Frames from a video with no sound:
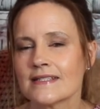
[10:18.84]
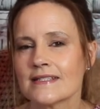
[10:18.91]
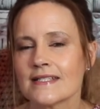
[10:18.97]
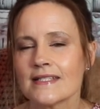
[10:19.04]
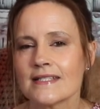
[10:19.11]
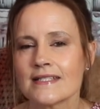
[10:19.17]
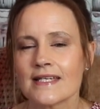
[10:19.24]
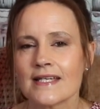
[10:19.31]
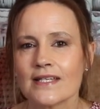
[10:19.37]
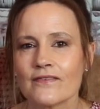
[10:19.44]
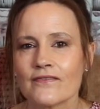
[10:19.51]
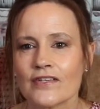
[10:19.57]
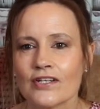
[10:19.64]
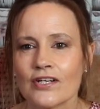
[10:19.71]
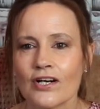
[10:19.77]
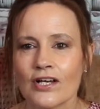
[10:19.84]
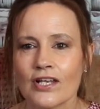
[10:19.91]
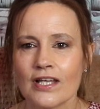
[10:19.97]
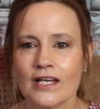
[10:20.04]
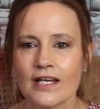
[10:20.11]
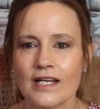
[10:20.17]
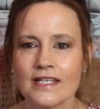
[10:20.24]
detail of the
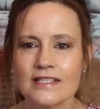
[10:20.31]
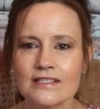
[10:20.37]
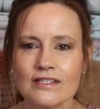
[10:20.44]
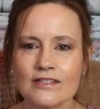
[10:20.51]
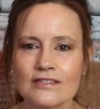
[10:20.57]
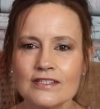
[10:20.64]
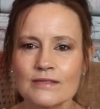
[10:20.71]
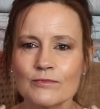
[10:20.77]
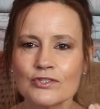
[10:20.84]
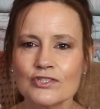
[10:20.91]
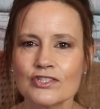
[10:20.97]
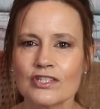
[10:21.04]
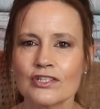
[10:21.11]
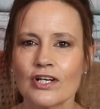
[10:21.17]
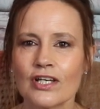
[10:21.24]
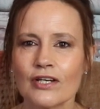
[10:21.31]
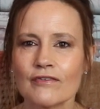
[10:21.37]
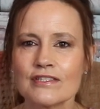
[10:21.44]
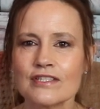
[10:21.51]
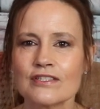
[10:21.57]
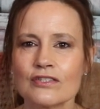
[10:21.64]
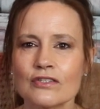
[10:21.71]
collar. It's not so much a collar
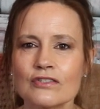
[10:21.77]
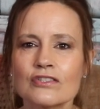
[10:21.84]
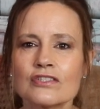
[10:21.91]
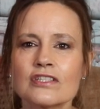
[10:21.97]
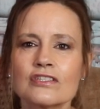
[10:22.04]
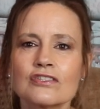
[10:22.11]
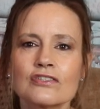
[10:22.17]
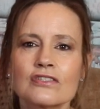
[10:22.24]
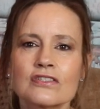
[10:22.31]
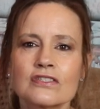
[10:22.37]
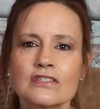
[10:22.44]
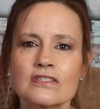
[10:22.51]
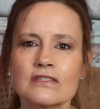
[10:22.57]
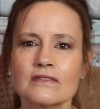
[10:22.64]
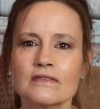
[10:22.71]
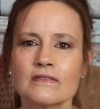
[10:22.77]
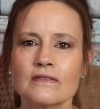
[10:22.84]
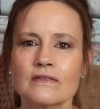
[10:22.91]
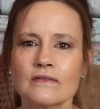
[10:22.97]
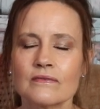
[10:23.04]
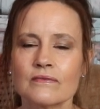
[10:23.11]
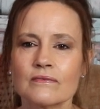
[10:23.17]
as such, it just,
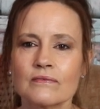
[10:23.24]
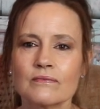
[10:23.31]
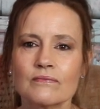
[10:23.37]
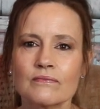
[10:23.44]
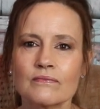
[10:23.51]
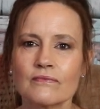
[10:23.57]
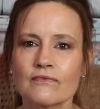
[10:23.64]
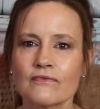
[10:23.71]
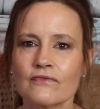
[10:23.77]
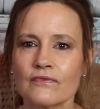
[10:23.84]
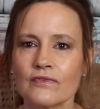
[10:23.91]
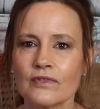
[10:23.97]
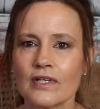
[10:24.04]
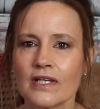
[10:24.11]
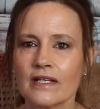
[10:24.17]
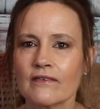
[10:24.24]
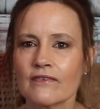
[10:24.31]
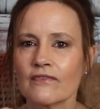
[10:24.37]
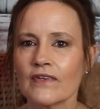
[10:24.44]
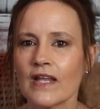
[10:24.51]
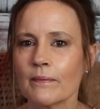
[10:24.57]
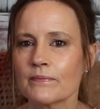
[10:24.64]
you know, like
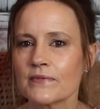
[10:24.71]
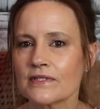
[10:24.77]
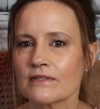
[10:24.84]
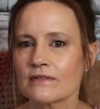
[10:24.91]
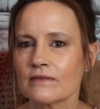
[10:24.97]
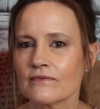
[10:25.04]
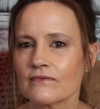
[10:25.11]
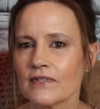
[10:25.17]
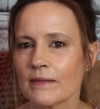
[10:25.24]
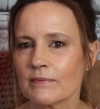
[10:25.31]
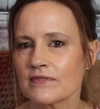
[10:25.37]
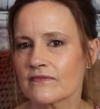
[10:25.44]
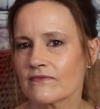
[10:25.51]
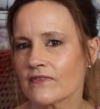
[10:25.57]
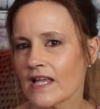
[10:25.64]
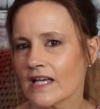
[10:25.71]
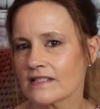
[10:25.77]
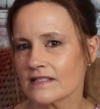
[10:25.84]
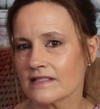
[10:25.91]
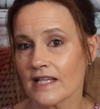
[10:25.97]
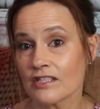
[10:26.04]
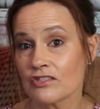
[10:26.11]
flaps
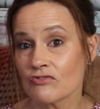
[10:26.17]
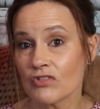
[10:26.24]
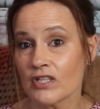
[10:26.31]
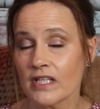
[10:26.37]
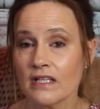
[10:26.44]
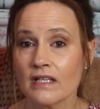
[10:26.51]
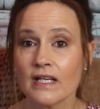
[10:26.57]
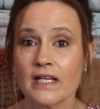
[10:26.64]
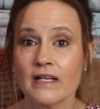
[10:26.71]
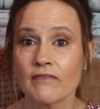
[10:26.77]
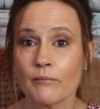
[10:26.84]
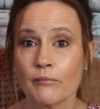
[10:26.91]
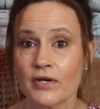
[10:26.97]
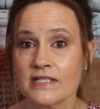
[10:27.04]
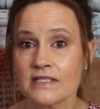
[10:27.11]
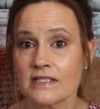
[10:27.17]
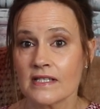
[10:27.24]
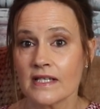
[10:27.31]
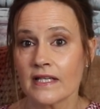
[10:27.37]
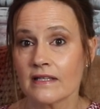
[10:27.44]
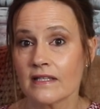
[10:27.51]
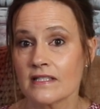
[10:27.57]
flat naturally. I haven't pressed it
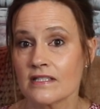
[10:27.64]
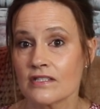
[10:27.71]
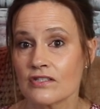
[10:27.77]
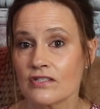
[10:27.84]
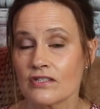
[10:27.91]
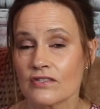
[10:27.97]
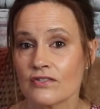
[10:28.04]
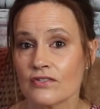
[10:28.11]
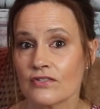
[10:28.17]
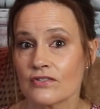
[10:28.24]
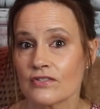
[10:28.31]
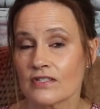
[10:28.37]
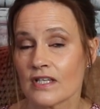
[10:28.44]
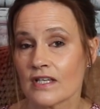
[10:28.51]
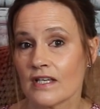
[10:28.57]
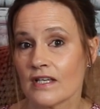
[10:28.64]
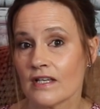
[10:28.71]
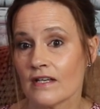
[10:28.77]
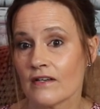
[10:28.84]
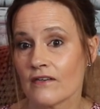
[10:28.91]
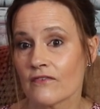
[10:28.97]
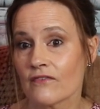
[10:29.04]
like this, it just goes
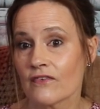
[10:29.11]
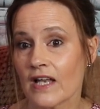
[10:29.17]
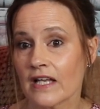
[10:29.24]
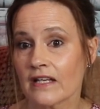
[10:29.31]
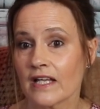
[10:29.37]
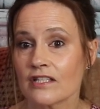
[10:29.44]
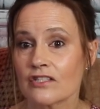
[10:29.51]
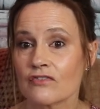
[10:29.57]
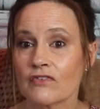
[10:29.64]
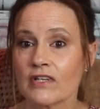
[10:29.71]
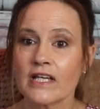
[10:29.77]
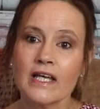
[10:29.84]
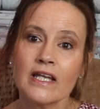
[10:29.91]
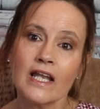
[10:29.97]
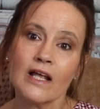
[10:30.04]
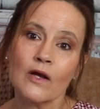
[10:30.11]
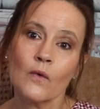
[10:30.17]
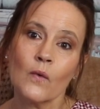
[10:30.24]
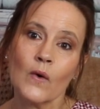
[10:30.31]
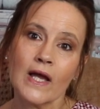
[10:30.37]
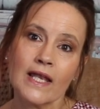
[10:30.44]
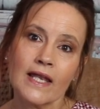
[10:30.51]
flat naturally, and I
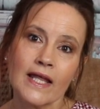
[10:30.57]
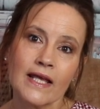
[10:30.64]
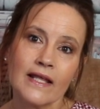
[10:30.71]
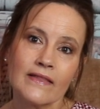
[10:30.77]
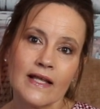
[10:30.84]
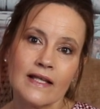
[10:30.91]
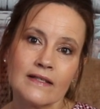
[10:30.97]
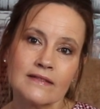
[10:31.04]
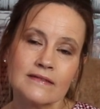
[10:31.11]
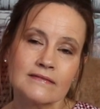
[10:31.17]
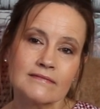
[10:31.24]
quite like that